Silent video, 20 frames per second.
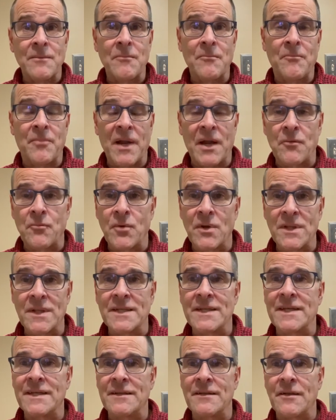but I really
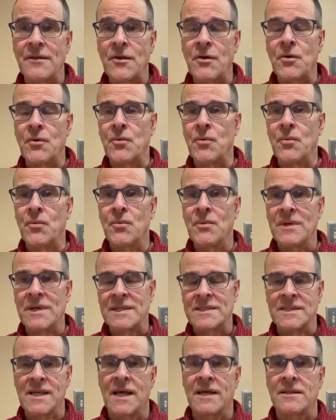didn't know
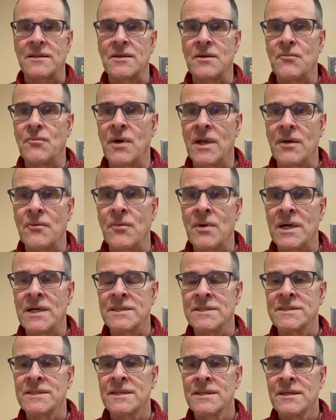exactly what it
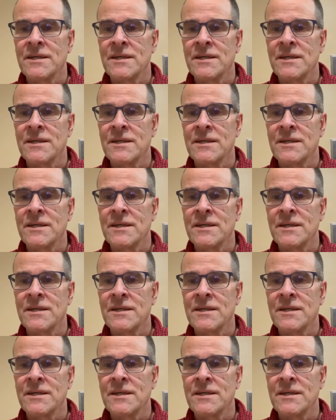was.